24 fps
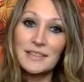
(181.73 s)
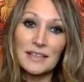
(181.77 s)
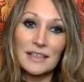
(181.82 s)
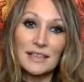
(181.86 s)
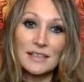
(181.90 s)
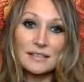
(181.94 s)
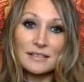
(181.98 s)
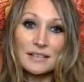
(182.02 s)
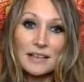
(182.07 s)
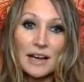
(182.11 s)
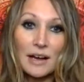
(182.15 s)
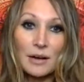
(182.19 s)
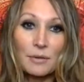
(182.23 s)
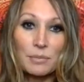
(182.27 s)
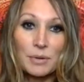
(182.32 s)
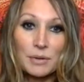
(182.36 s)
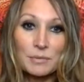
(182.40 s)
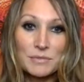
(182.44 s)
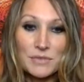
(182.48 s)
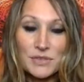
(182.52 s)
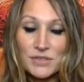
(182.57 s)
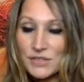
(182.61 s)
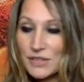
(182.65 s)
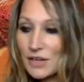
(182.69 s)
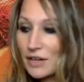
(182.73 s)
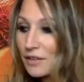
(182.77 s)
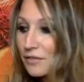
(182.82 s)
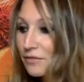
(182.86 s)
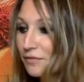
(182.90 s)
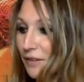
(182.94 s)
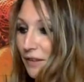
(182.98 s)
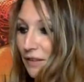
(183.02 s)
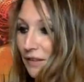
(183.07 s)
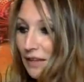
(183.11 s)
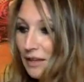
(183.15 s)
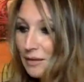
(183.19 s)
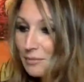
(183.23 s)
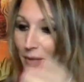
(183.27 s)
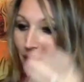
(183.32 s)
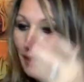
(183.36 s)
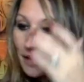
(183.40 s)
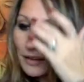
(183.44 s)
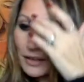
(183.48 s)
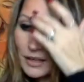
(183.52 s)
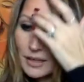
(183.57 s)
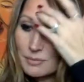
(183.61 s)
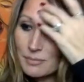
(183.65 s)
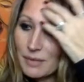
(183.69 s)
and help them to start feeling
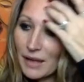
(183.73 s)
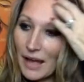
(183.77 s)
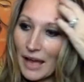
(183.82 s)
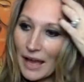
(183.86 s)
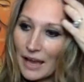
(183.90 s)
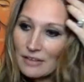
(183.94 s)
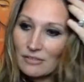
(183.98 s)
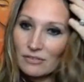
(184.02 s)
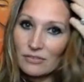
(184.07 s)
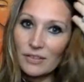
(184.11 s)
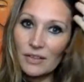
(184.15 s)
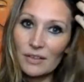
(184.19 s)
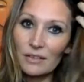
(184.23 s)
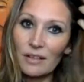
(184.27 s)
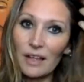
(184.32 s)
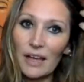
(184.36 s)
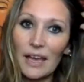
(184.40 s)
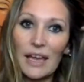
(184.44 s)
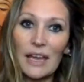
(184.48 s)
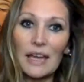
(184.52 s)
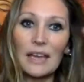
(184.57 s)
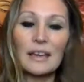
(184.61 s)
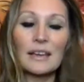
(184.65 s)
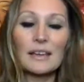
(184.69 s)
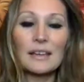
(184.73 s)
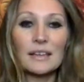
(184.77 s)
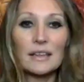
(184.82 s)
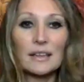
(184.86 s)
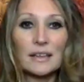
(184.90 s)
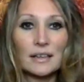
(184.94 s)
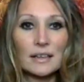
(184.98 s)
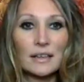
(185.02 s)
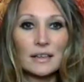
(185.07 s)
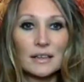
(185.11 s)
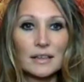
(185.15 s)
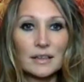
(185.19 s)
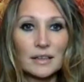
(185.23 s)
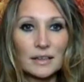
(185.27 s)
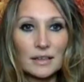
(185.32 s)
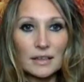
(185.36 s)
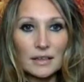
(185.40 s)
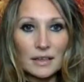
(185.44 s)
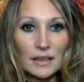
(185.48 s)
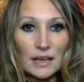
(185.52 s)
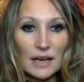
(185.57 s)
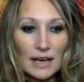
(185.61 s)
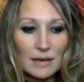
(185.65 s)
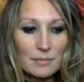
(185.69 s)
better. But I feel like
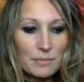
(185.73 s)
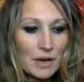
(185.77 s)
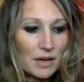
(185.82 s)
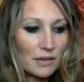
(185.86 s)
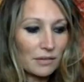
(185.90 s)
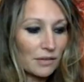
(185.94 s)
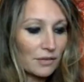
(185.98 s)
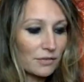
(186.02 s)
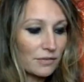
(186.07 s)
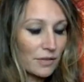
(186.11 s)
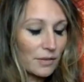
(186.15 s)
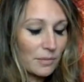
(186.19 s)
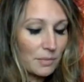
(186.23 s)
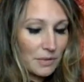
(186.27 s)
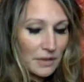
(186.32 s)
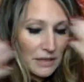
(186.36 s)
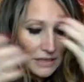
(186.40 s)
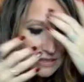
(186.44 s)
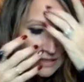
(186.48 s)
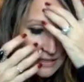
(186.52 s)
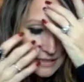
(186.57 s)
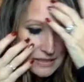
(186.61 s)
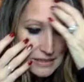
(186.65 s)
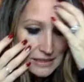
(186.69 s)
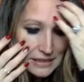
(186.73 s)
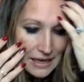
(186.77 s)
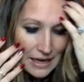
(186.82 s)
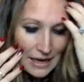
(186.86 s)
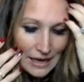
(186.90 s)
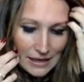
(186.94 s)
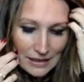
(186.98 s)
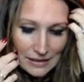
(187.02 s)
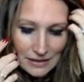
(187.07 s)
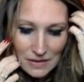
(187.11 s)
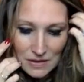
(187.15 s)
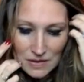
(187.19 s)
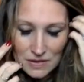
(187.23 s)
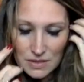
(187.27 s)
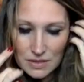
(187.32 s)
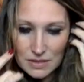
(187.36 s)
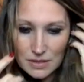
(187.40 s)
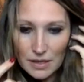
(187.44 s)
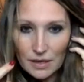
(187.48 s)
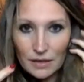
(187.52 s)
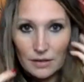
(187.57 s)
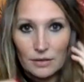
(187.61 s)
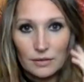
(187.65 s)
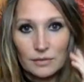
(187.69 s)
I'm all over the place today.
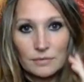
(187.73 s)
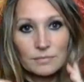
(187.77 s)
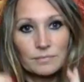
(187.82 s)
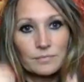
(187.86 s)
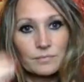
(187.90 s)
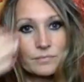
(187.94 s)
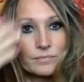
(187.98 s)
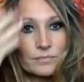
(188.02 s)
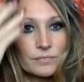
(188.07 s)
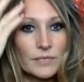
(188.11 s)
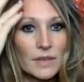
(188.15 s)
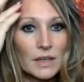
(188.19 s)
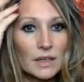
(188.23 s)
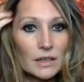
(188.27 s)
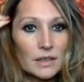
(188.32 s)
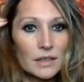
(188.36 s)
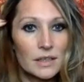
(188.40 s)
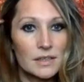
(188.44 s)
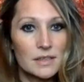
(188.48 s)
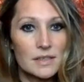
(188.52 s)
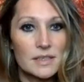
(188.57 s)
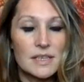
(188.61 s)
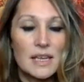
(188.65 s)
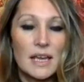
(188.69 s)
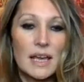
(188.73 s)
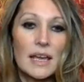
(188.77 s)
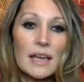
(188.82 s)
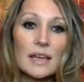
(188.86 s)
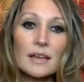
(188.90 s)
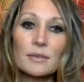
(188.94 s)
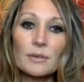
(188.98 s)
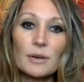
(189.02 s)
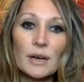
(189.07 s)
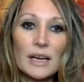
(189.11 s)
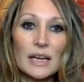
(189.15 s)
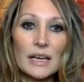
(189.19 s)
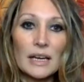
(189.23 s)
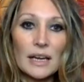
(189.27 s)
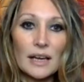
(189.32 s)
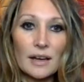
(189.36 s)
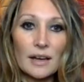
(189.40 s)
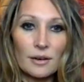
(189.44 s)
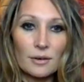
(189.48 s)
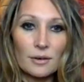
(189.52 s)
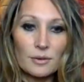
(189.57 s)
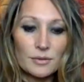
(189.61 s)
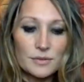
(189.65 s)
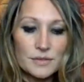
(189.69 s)
So they're content right
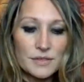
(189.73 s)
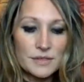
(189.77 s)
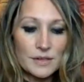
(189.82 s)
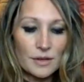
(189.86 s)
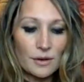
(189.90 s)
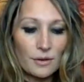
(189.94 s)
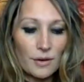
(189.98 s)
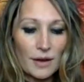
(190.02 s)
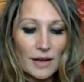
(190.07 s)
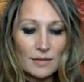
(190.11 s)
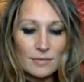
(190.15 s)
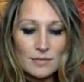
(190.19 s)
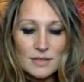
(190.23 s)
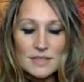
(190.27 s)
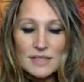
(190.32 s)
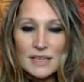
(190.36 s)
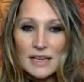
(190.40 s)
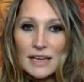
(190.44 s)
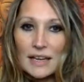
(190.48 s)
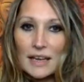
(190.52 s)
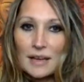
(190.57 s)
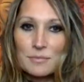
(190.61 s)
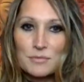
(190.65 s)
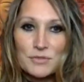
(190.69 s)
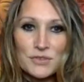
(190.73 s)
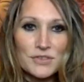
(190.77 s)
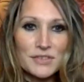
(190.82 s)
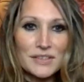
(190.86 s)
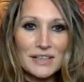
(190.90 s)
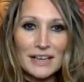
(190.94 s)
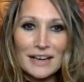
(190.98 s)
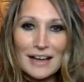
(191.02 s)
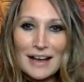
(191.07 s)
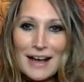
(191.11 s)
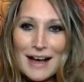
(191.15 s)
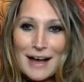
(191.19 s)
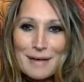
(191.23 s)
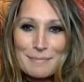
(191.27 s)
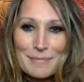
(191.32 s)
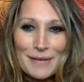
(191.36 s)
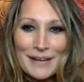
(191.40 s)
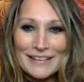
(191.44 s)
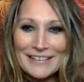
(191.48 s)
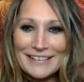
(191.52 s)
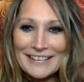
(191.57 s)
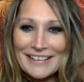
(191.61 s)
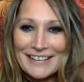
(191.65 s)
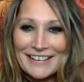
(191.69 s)
now. So I was like, I'm just going to hop
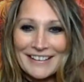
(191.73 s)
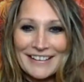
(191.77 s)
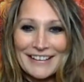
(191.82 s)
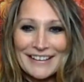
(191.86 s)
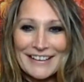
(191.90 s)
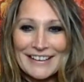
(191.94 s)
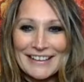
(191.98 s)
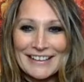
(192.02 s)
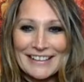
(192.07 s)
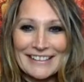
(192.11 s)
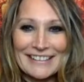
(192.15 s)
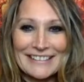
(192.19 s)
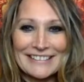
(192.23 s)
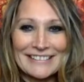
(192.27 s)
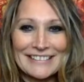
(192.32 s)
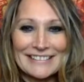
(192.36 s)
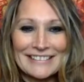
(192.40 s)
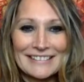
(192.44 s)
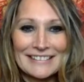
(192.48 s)
on here and